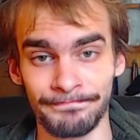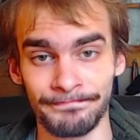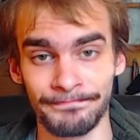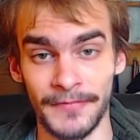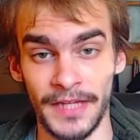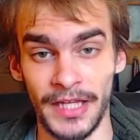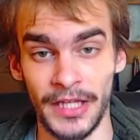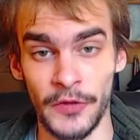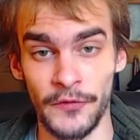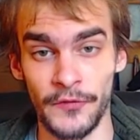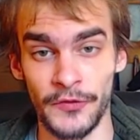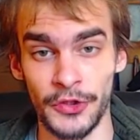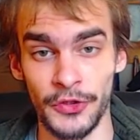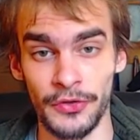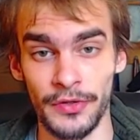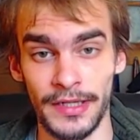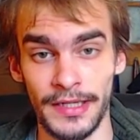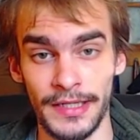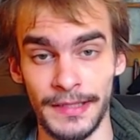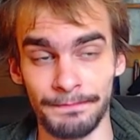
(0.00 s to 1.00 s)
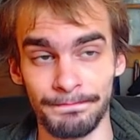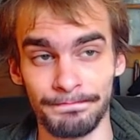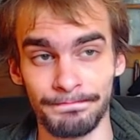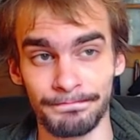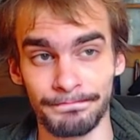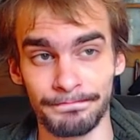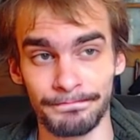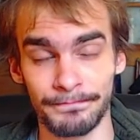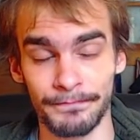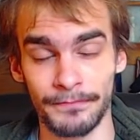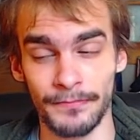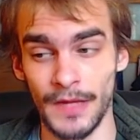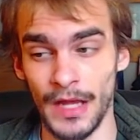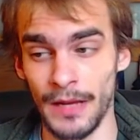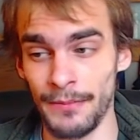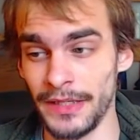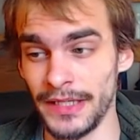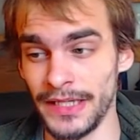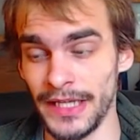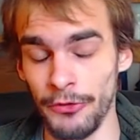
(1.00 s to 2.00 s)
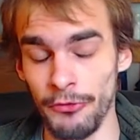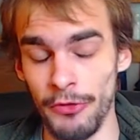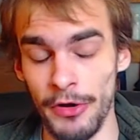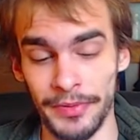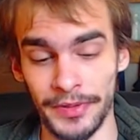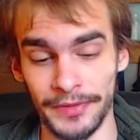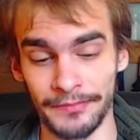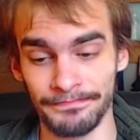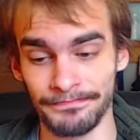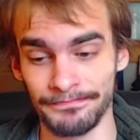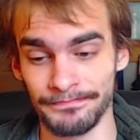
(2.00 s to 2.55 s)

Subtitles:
Thank you for tuning in. I'm gonna get ripping.